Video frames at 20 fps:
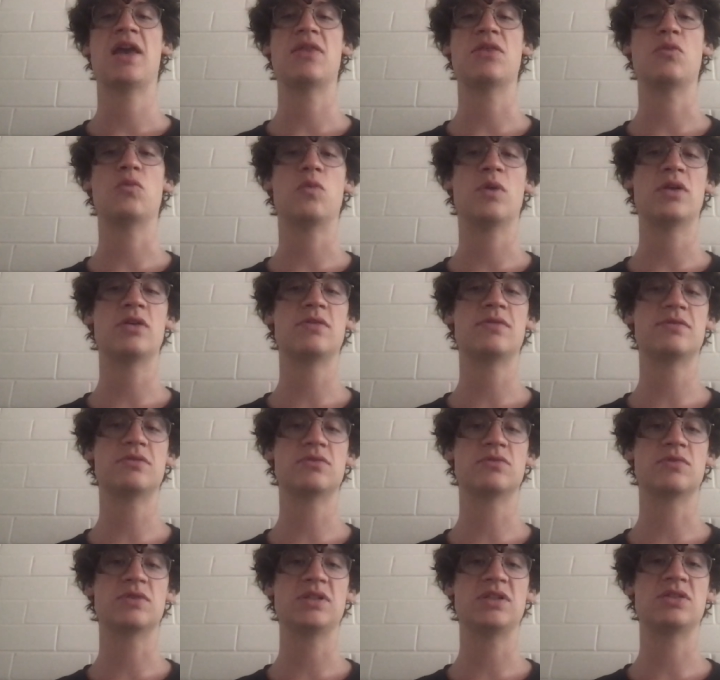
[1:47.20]
and the
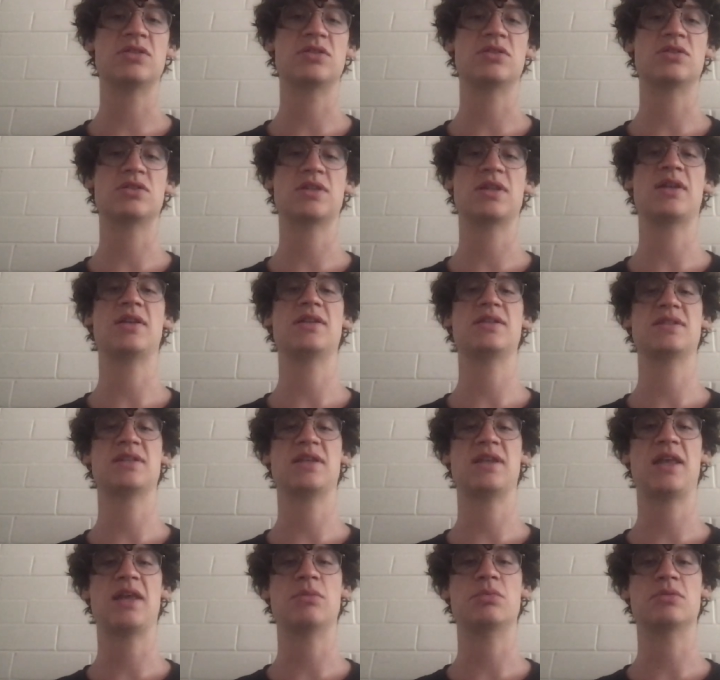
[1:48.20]
wonderful research that is
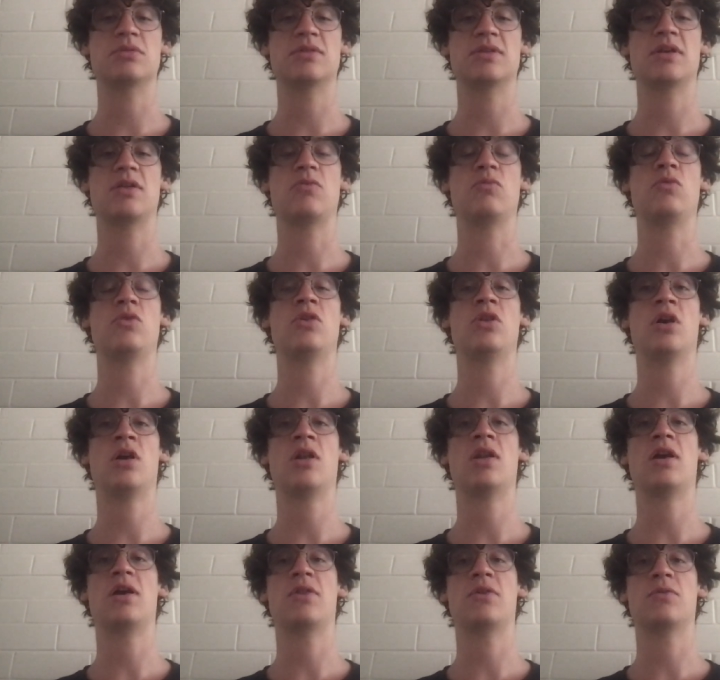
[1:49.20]
enabled and would
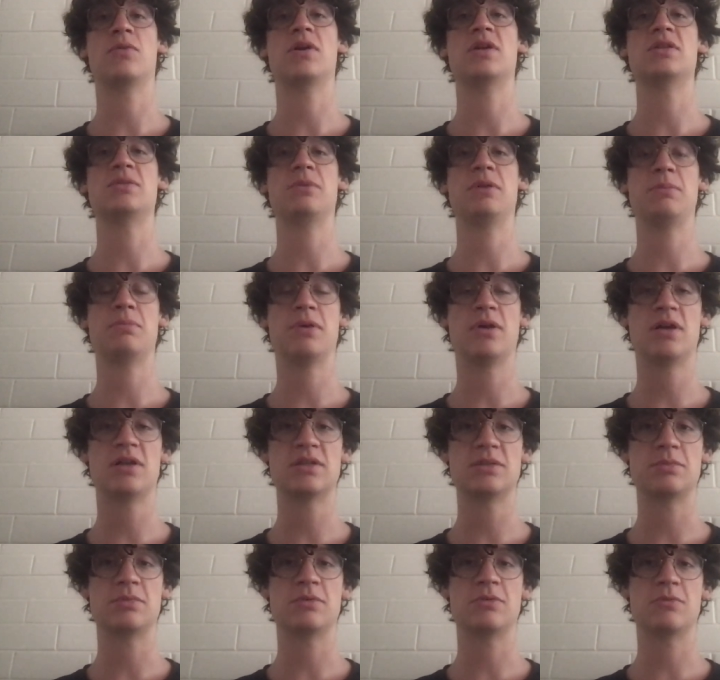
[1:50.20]
not otherwise be
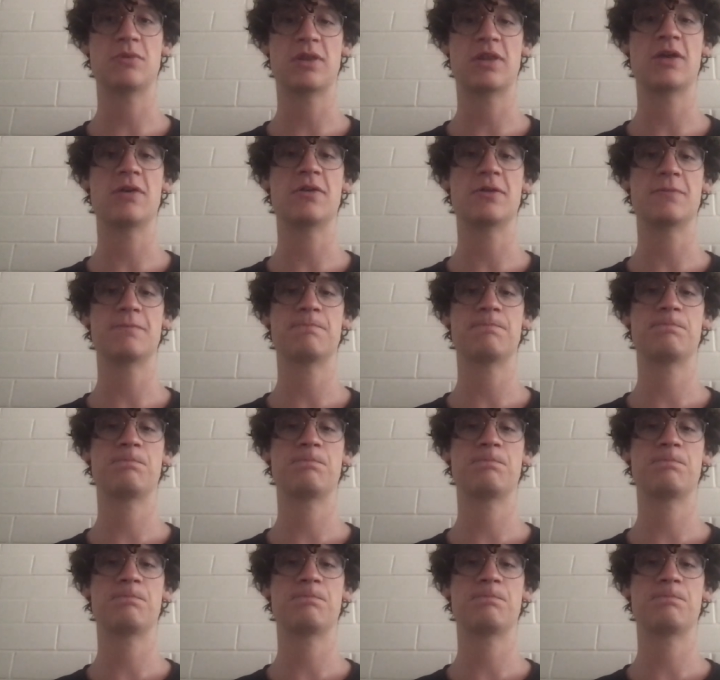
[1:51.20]
possible without it.